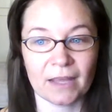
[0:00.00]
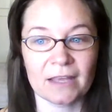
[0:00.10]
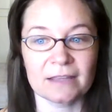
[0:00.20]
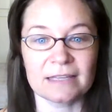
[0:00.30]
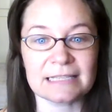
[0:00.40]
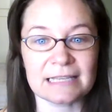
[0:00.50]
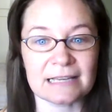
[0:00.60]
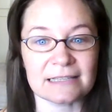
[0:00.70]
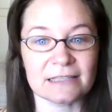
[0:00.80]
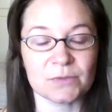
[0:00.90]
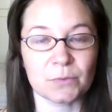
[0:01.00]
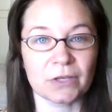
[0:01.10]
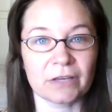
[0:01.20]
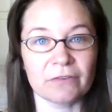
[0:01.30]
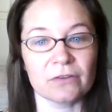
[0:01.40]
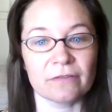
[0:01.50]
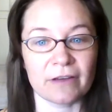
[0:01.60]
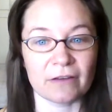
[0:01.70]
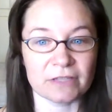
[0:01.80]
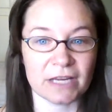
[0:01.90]
These lessons will give you the
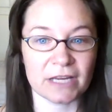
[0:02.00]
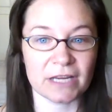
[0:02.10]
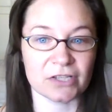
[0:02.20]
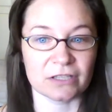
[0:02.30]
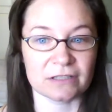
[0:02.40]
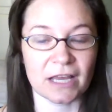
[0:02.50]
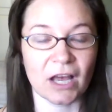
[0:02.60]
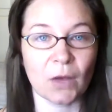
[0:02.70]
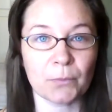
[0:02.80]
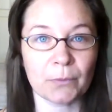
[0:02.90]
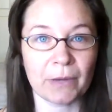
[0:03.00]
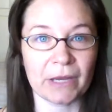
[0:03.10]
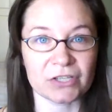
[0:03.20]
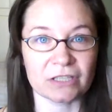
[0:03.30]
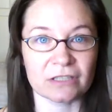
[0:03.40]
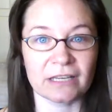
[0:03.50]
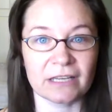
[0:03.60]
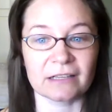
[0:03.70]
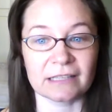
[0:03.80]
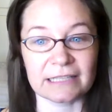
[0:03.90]
foundation to help your patient in
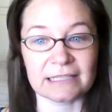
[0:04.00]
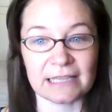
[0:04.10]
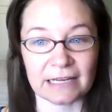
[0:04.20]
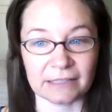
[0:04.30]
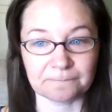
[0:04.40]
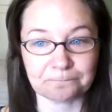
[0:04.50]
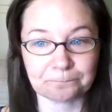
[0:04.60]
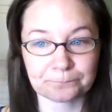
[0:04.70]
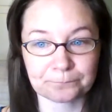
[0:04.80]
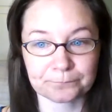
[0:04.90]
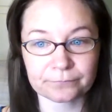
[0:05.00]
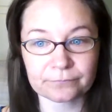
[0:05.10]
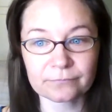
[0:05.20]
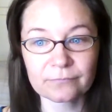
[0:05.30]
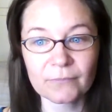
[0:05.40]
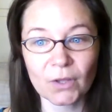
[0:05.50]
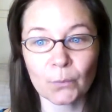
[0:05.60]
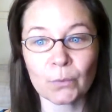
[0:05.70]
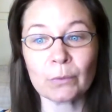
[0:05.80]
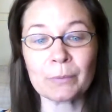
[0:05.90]
a clinic setting.
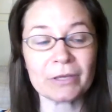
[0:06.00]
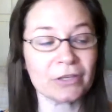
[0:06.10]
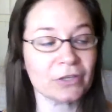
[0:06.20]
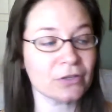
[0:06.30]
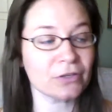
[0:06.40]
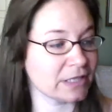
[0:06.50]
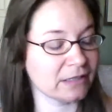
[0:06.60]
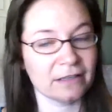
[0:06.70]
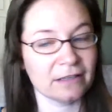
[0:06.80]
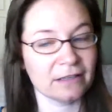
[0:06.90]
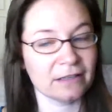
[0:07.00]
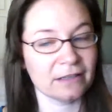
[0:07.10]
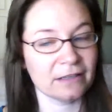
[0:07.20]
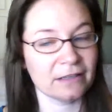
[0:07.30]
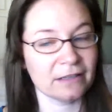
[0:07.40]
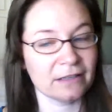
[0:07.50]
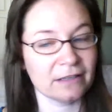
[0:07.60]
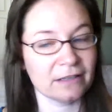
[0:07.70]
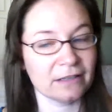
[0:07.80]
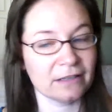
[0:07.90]
We will be using the
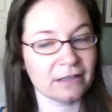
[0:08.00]
Oxford